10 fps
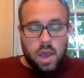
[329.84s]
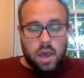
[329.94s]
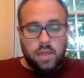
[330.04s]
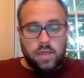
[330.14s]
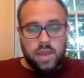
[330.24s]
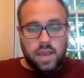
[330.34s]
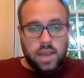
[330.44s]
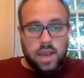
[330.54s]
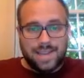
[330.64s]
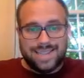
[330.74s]

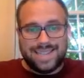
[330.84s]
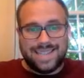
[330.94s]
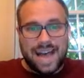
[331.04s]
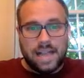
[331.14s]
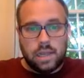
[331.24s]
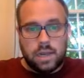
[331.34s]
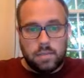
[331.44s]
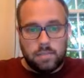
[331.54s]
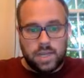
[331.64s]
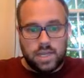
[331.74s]
the
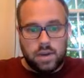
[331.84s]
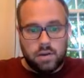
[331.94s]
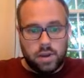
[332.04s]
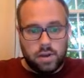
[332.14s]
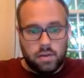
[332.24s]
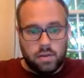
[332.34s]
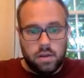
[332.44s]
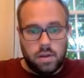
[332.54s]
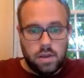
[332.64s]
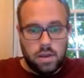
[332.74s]
solid material
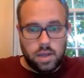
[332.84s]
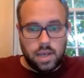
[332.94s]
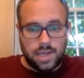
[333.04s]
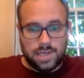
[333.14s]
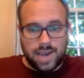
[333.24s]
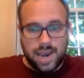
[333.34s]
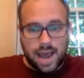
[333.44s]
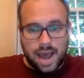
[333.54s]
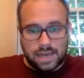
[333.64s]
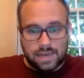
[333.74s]
is
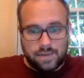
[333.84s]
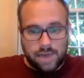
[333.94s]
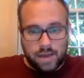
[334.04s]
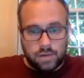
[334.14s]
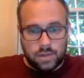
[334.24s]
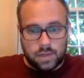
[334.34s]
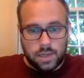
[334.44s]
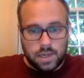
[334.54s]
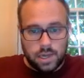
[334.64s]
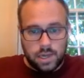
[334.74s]
not
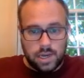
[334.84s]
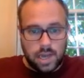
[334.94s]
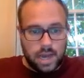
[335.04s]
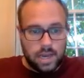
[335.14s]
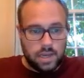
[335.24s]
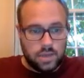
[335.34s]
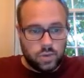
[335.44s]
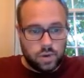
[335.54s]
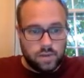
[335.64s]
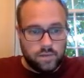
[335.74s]
found in any
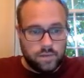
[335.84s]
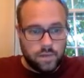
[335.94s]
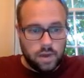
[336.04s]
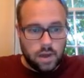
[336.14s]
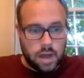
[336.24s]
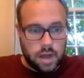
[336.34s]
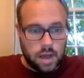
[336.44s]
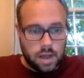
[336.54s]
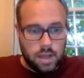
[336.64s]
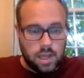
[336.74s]
sort of
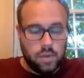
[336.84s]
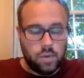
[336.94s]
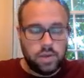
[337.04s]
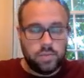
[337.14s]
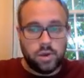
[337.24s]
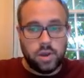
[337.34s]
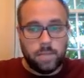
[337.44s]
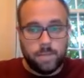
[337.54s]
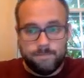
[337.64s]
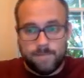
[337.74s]

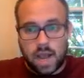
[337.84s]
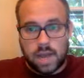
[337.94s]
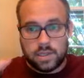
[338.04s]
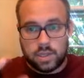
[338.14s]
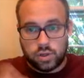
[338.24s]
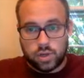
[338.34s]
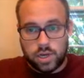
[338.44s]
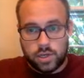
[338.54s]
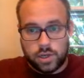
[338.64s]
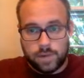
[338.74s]
equilibrium
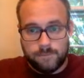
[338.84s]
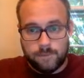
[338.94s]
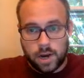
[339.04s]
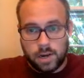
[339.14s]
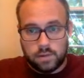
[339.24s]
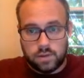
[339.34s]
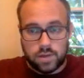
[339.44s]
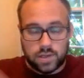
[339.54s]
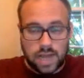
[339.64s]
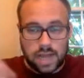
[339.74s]
concentration, right? So
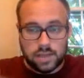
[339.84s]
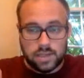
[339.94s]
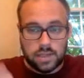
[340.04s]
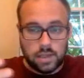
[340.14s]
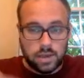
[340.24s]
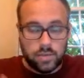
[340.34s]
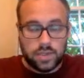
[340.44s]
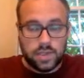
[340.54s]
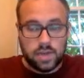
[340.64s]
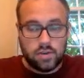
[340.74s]
the solids, the
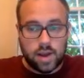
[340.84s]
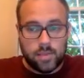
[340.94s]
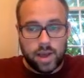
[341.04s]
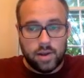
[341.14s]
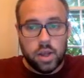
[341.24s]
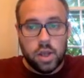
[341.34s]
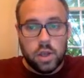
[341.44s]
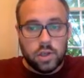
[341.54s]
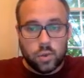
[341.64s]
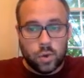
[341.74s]
liquids, they drop out.
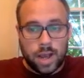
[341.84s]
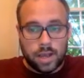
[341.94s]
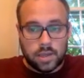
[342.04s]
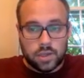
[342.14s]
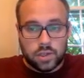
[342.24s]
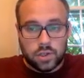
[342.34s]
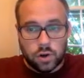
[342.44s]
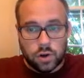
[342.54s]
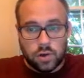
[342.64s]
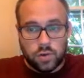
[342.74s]
So we're not
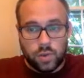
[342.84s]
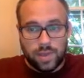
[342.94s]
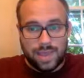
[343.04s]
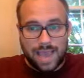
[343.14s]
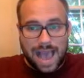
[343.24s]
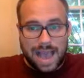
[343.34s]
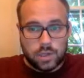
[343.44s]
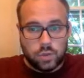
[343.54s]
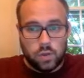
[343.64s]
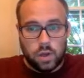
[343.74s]
concerned with the
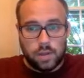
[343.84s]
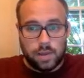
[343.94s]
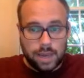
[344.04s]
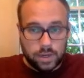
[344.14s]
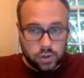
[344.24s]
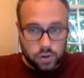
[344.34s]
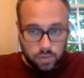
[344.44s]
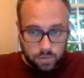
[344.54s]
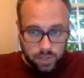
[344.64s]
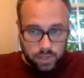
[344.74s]
actual
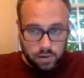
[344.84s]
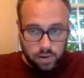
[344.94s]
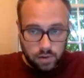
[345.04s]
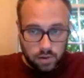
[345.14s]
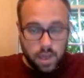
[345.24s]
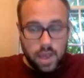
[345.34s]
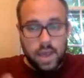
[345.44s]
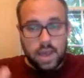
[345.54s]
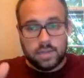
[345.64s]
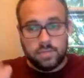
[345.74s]
electrode material
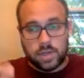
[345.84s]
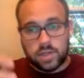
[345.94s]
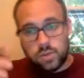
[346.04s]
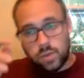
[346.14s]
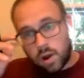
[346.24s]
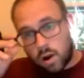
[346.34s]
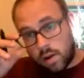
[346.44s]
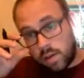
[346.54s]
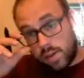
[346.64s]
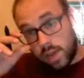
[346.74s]
as much as we
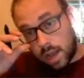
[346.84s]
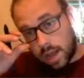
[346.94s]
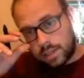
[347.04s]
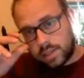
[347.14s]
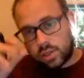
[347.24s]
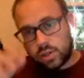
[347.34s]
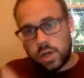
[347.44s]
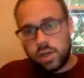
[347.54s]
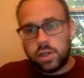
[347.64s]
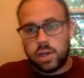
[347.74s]
are the
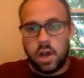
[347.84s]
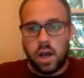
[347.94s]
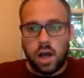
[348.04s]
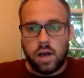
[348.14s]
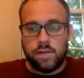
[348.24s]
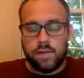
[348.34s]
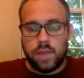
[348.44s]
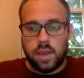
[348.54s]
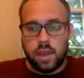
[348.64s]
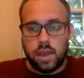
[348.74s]
concentration of
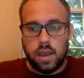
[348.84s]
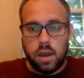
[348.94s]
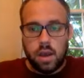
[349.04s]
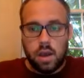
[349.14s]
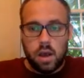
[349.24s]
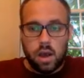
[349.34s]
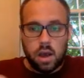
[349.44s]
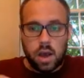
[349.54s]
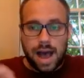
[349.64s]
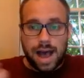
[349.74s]
the
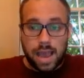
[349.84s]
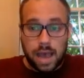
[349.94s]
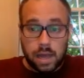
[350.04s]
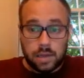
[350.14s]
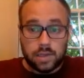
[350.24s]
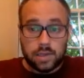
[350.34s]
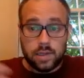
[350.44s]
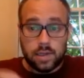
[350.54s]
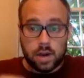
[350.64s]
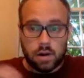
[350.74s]

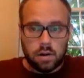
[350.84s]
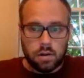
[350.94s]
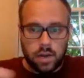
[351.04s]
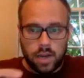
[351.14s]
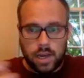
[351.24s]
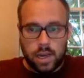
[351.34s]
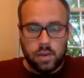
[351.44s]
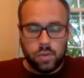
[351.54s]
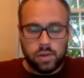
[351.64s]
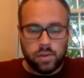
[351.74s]
ions that are in
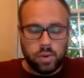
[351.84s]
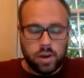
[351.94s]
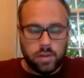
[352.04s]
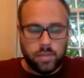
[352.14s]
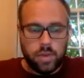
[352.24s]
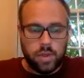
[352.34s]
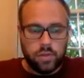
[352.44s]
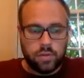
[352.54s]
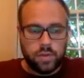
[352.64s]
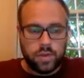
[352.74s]
equilibrium
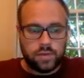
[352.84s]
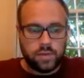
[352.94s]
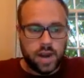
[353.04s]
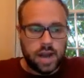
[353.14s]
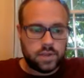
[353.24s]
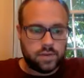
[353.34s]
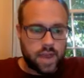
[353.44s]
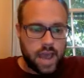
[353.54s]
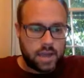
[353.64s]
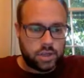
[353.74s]
through this redox
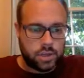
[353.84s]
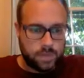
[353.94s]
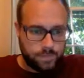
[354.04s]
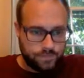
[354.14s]
reaction.